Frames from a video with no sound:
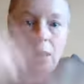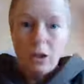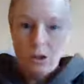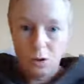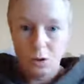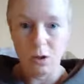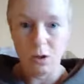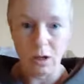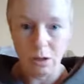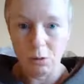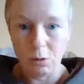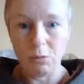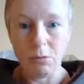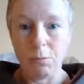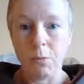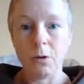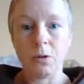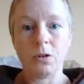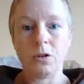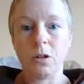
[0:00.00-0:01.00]
turning into a
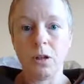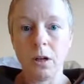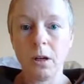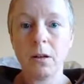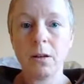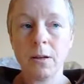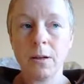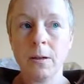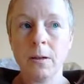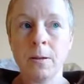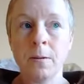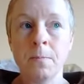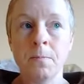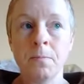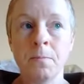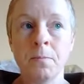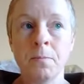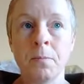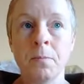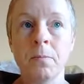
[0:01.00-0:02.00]
monster.
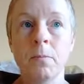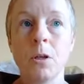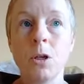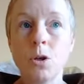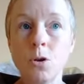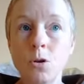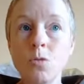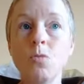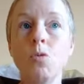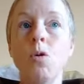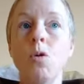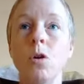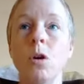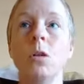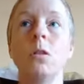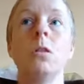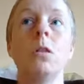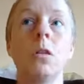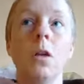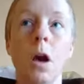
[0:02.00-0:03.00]
But you walk
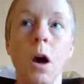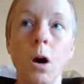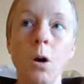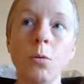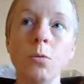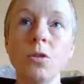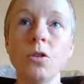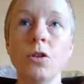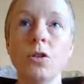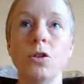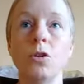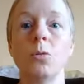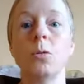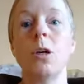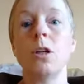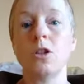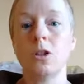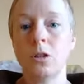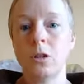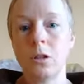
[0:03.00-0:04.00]
into the old
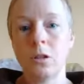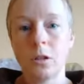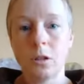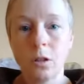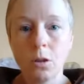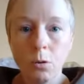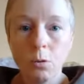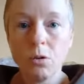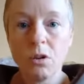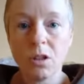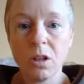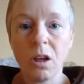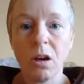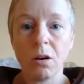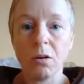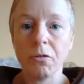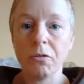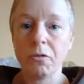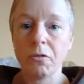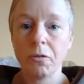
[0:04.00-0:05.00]
situation as a new
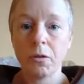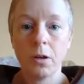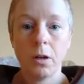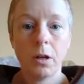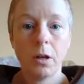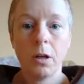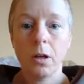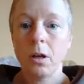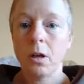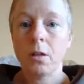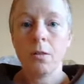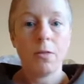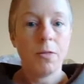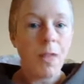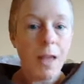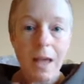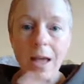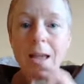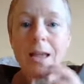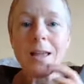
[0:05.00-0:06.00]
self,
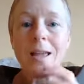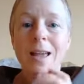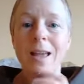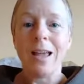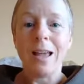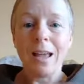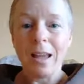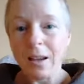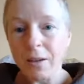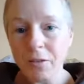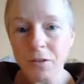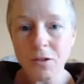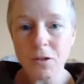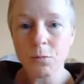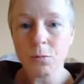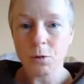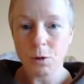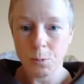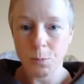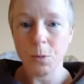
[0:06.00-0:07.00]
they have to
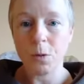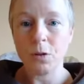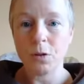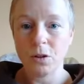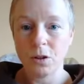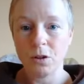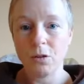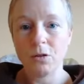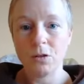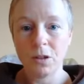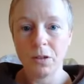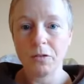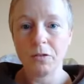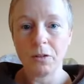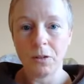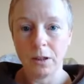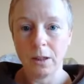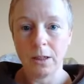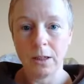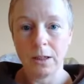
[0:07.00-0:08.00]
respond to you
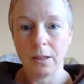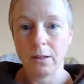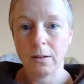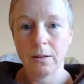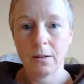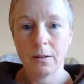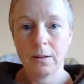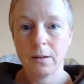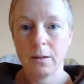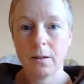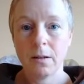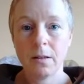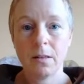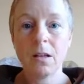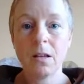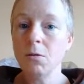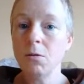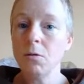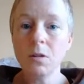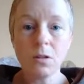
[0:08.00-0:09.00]
differently.
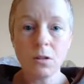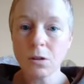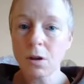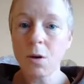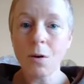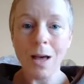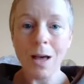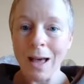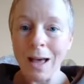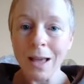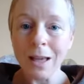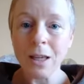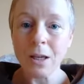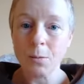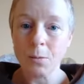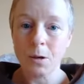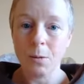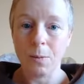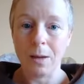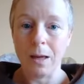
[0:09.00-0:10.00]
There is no
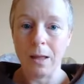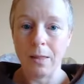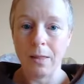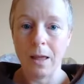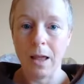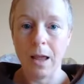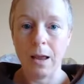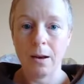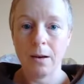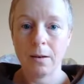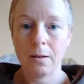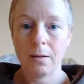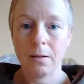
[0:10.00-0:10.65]
argument about that.